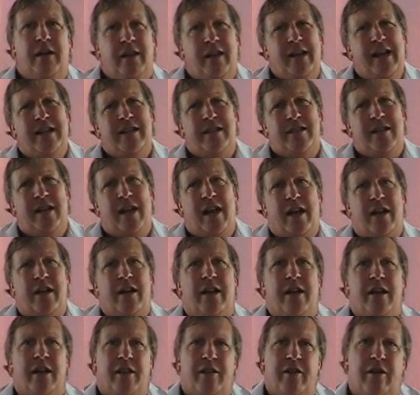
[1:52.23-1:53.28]
That said,
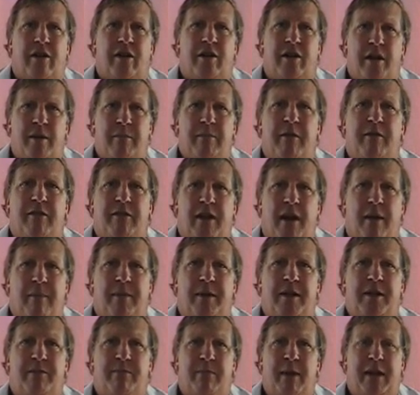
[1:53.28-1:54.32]
there are a number of
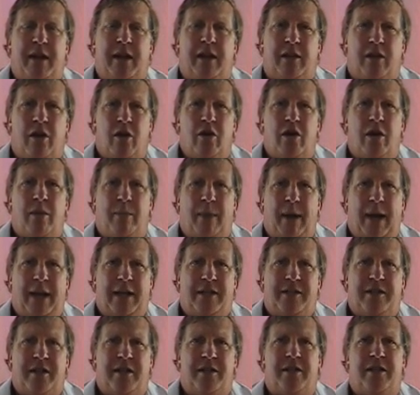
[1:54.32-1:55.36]
companies making low
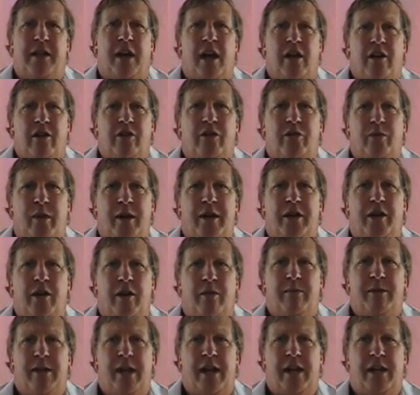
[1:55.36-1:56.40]
capacitance 120
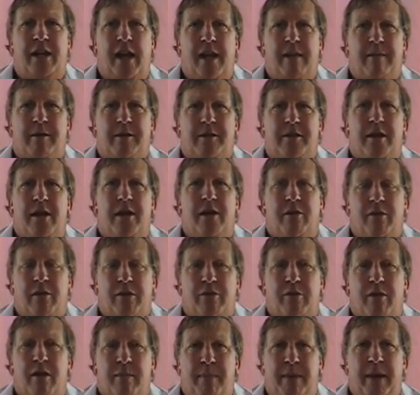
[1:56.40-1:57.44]
ohm data cables with
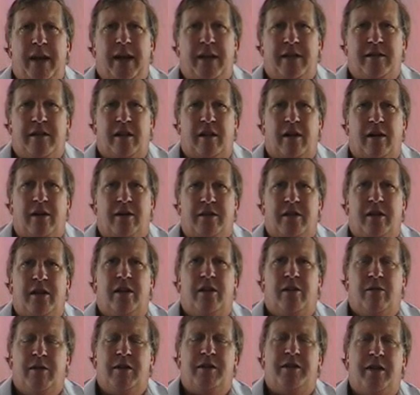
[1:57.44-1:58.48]
3 pin XLRs,
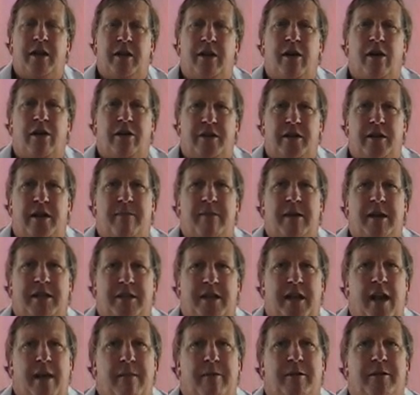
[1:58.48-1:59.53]
which they call
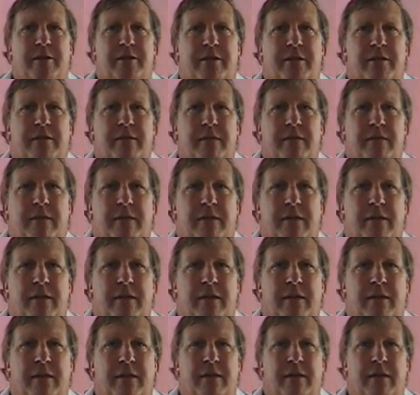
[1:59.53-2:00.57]
DMX cables.
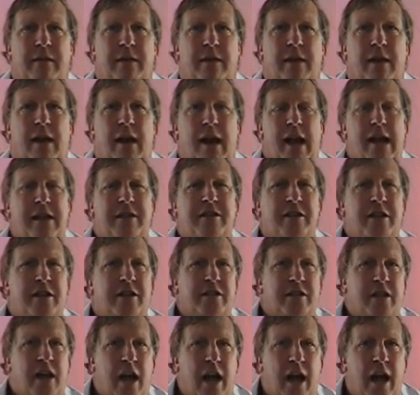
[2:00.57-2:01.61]
As an
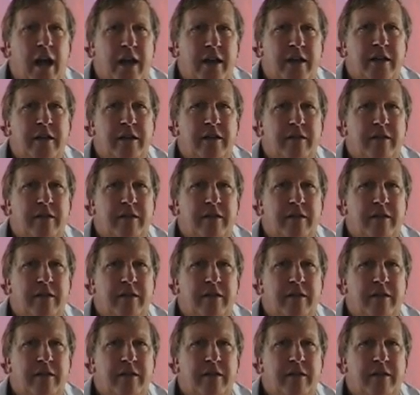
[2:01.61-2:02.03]
aside,